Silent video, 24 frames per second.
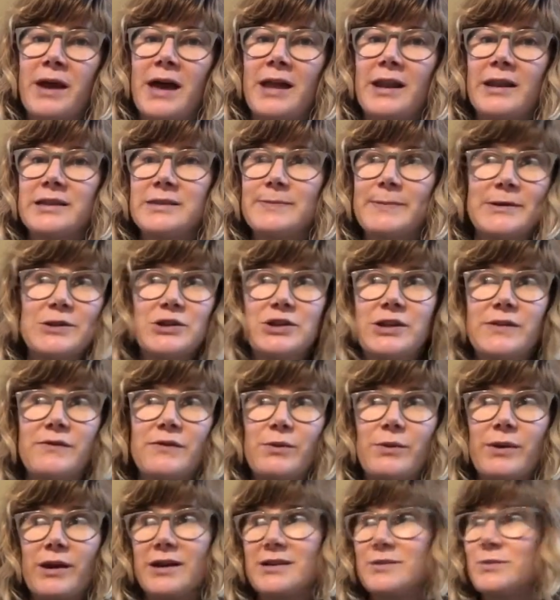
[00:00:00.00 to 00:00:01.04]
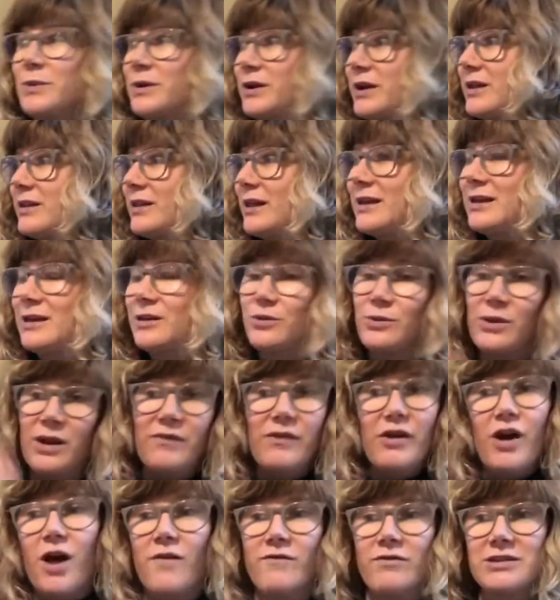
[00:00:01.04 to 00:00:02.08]
and especially if you guys want to like you can have
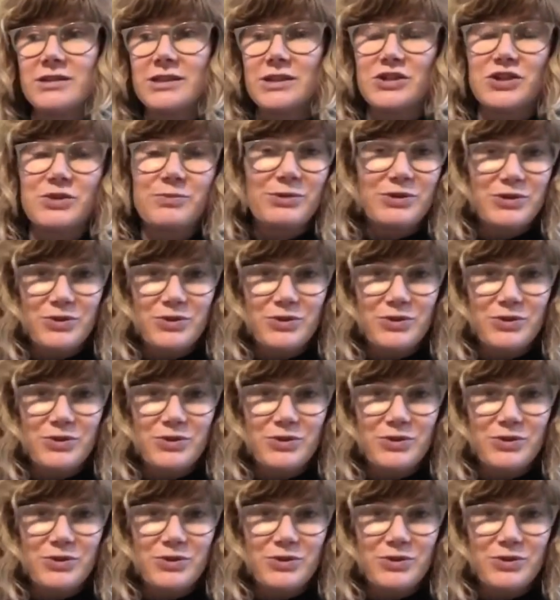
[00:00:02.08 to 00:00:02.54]
a conversation